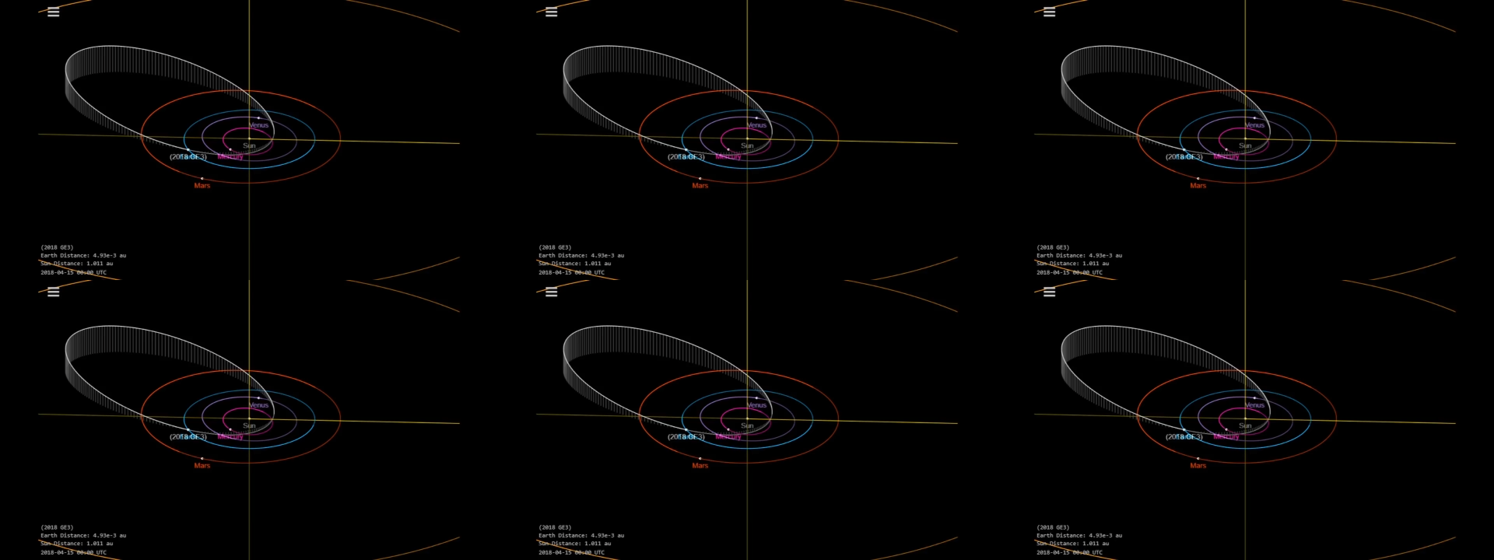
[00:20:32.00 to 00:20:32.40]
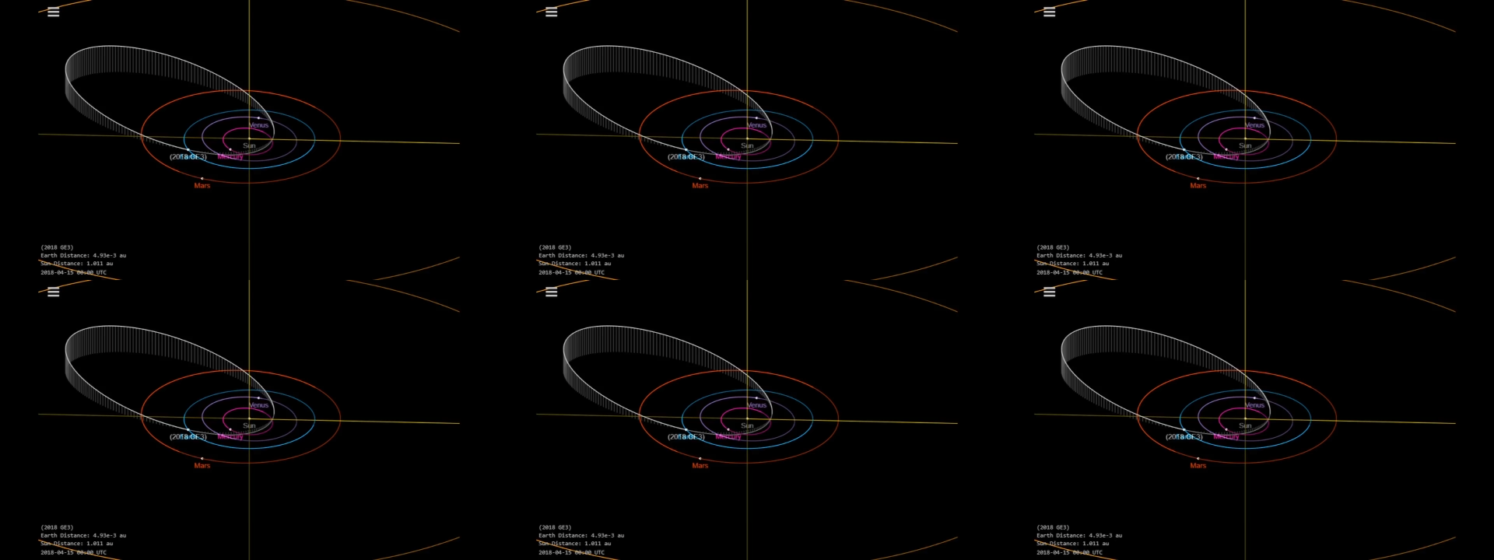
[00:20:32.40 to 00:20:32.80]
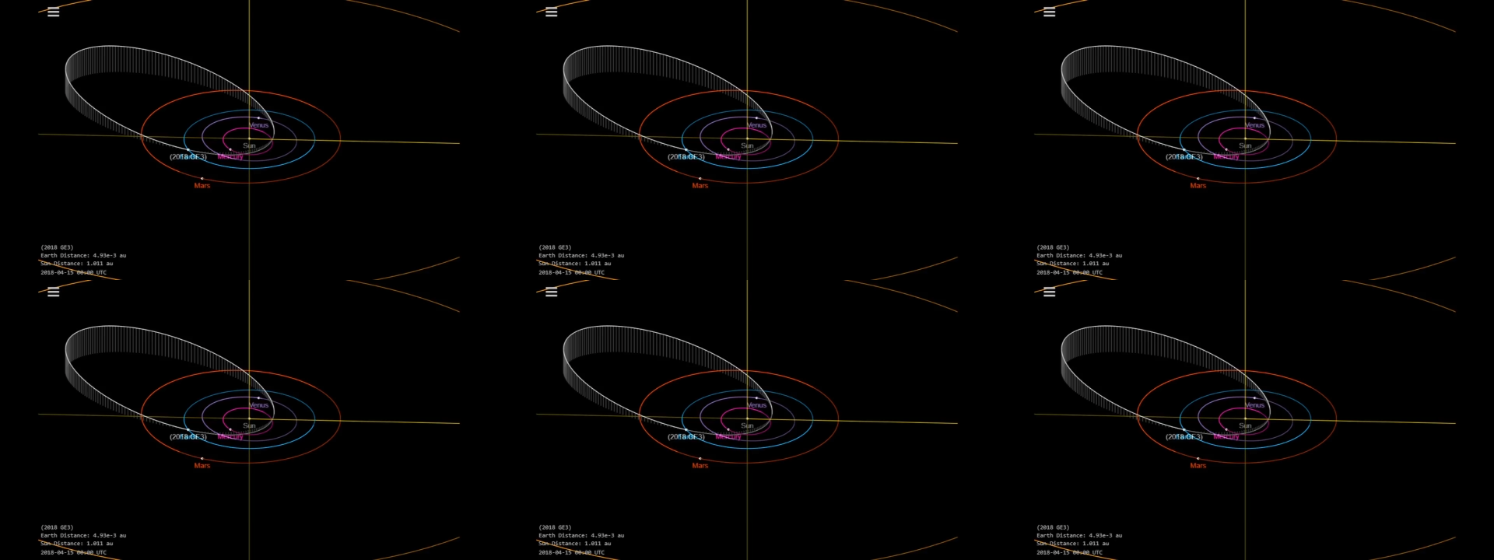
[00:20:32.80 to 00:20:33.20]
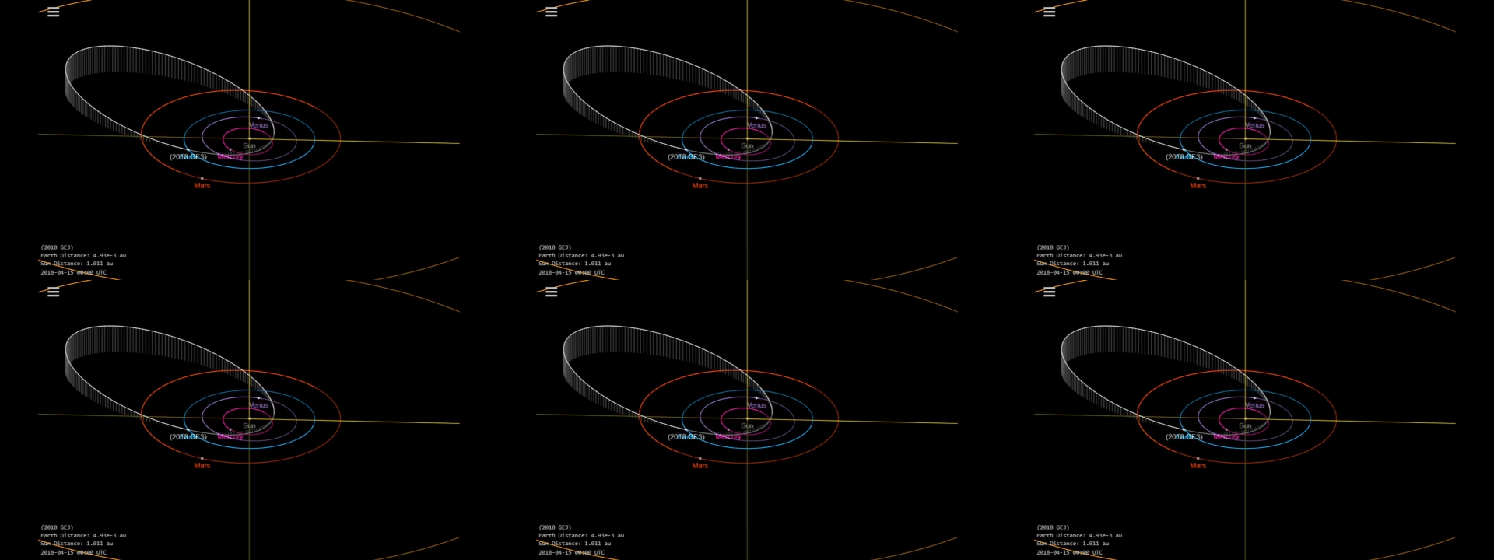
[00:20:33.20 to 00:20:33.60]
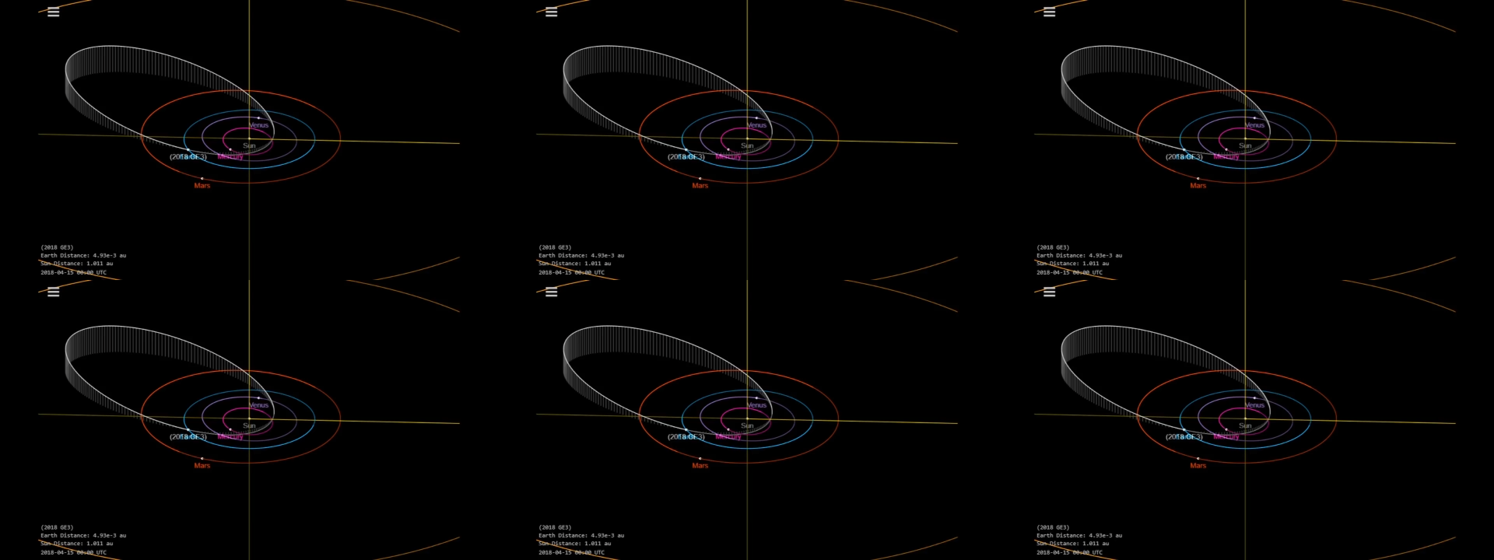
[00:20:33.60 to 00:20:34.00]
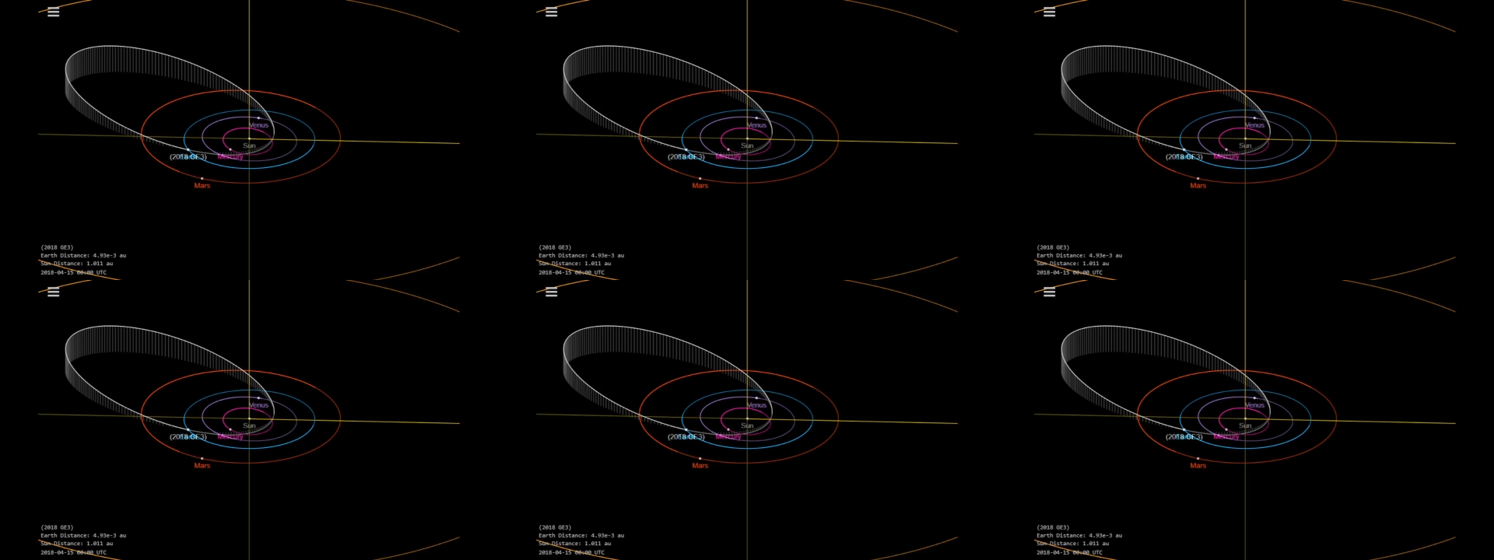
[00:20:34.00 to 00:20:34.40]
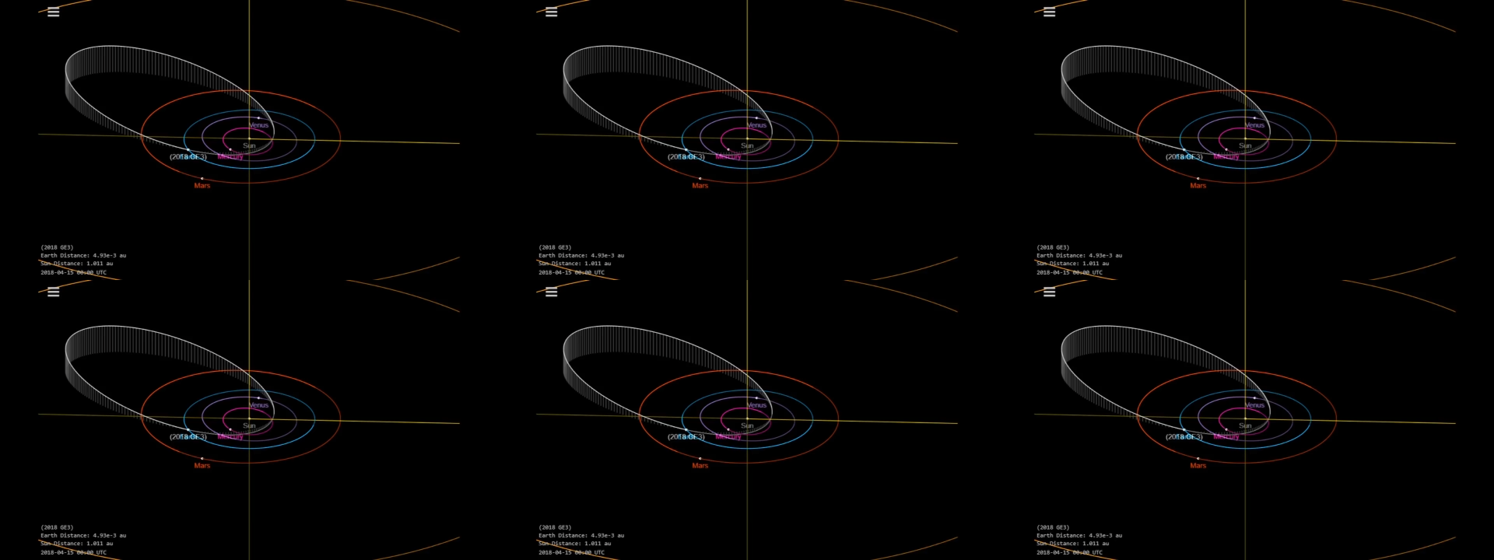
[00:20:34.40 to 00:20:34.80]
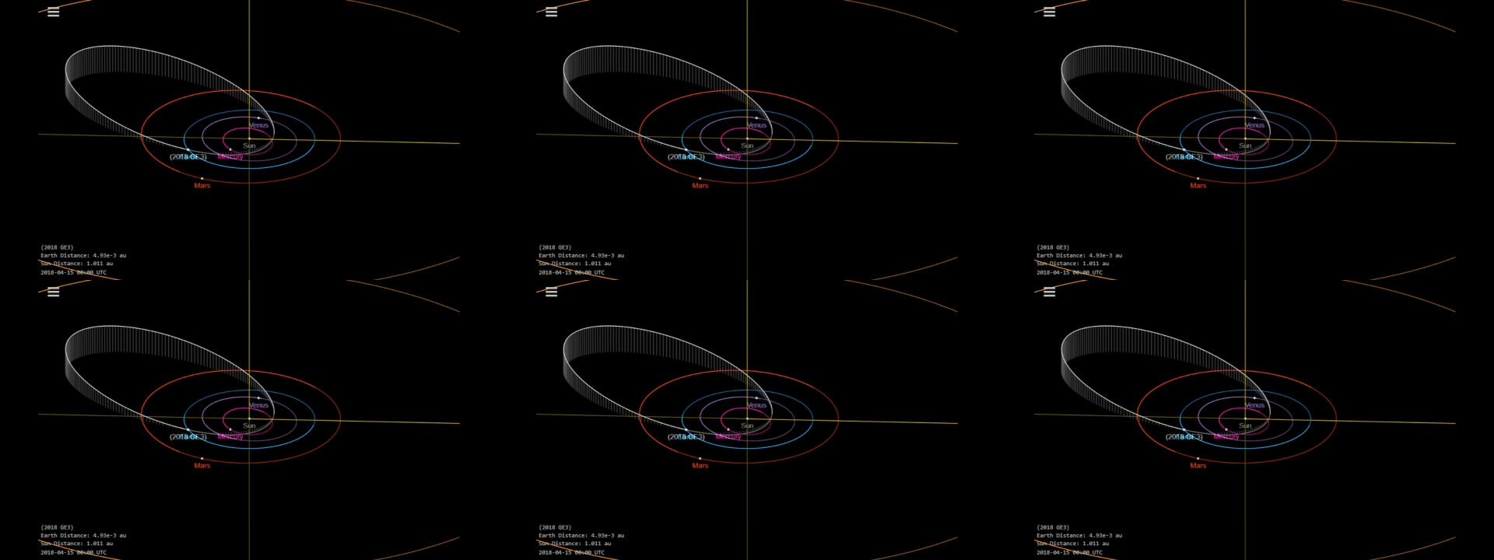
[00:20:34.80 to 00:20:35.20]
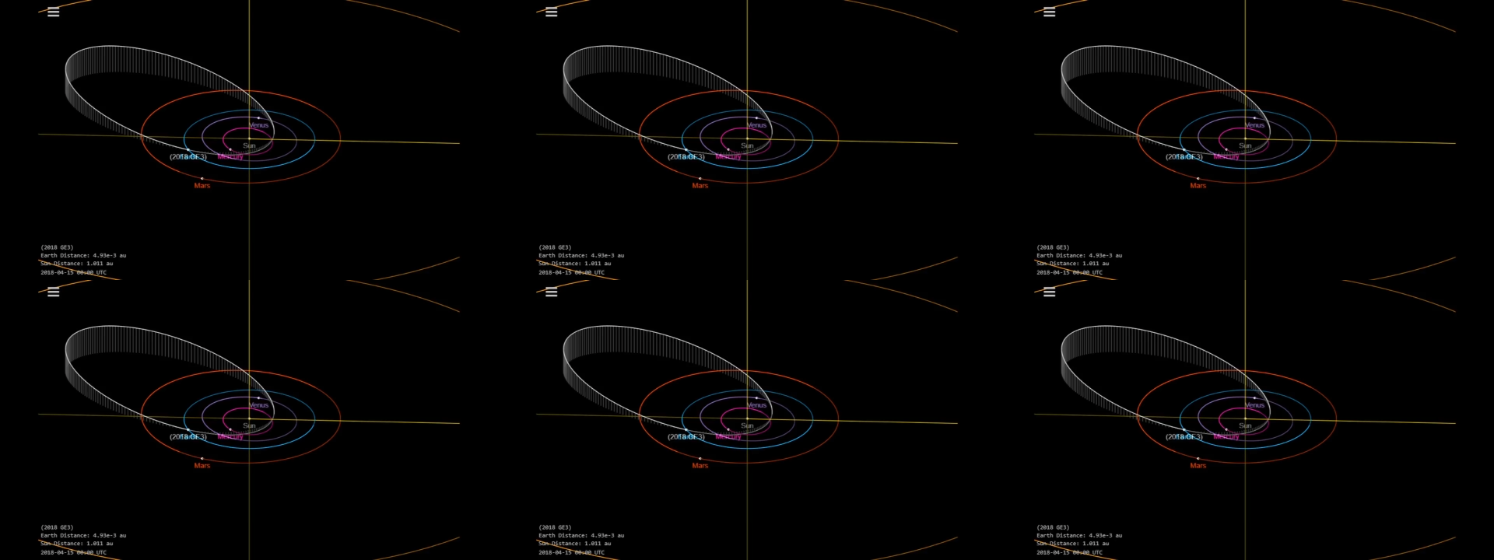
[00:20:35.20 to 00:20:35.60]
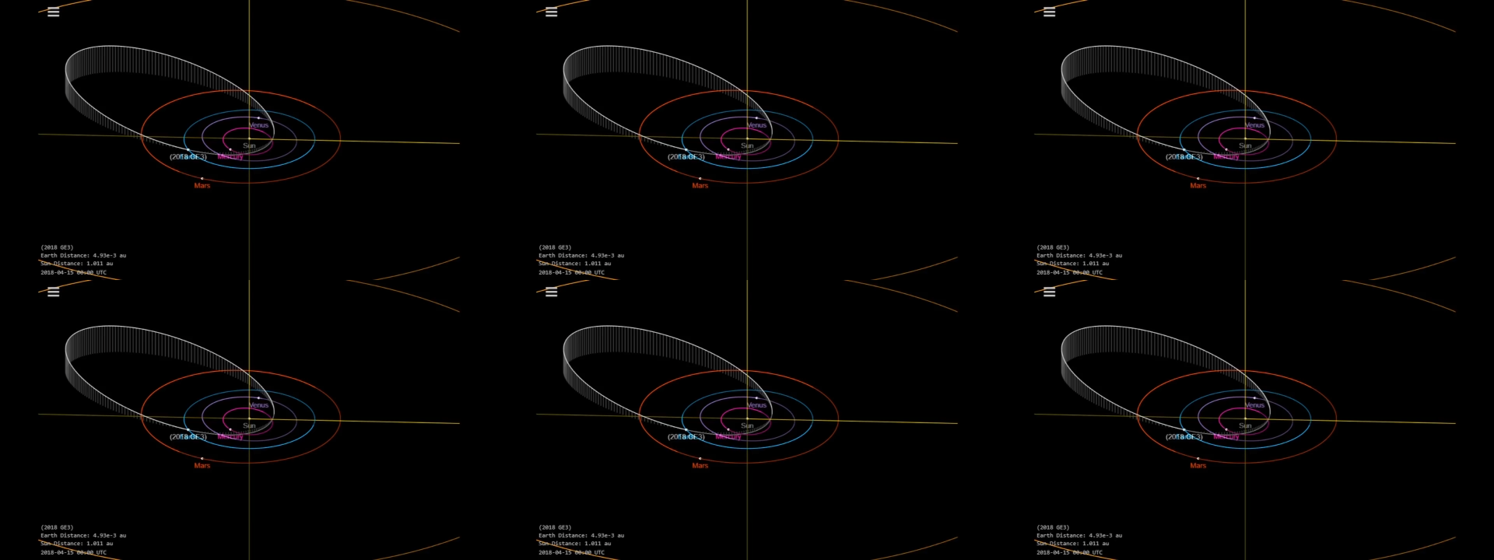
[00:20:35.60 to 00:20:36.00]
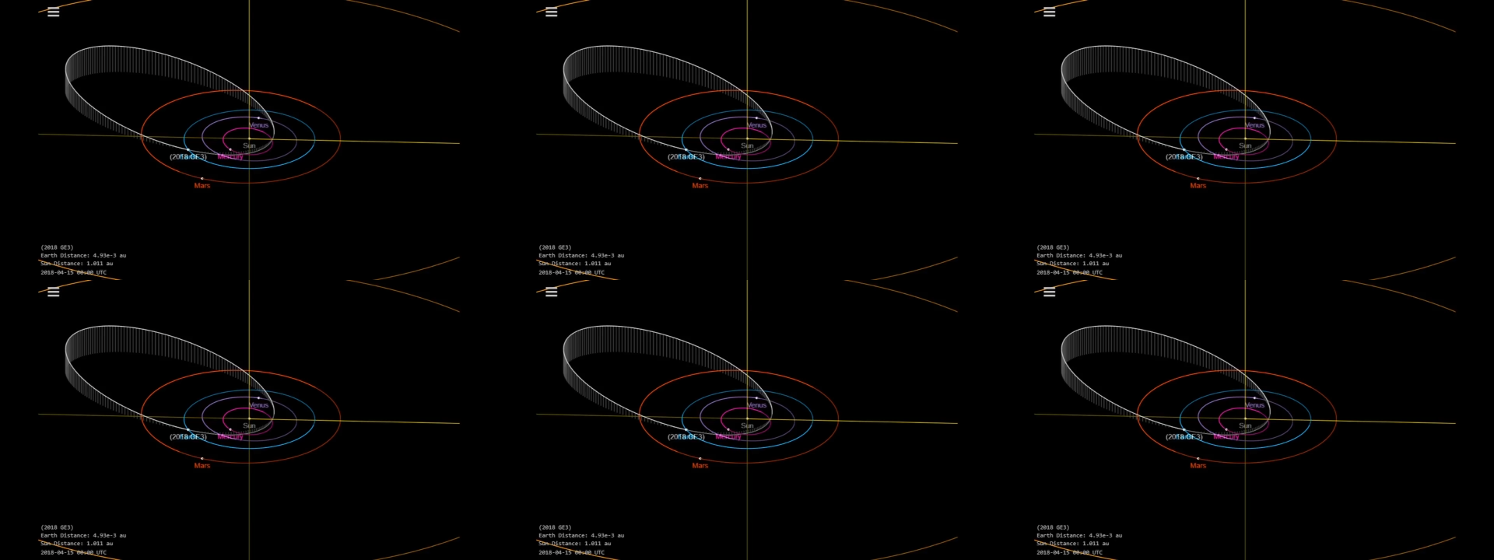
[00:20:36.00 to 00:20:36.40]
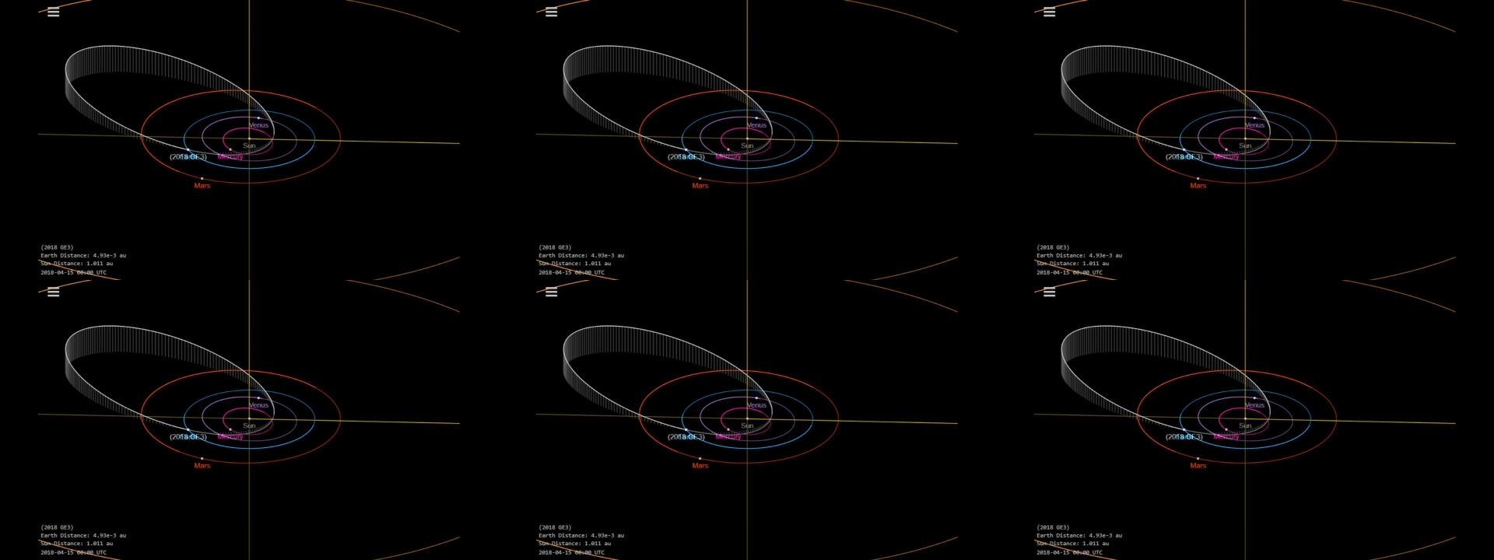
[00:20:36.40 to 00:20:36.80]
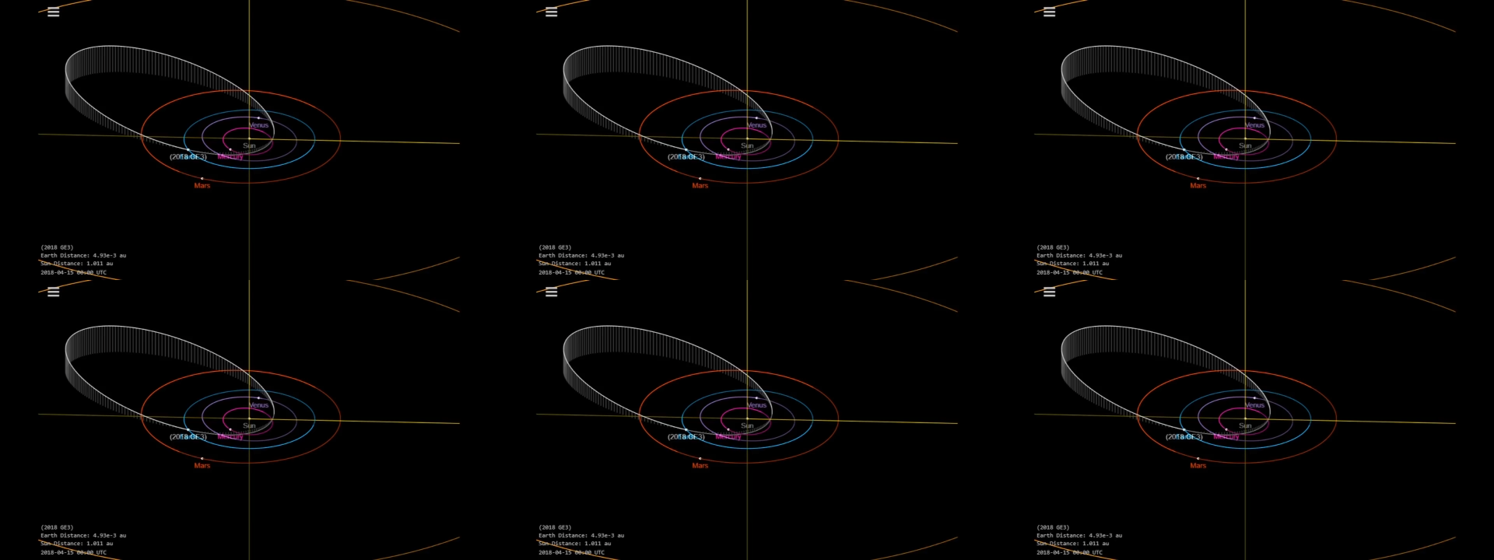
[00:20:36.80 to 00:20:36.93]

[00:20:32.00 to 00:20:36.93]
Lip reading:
No face is visible, so there are no lips to read.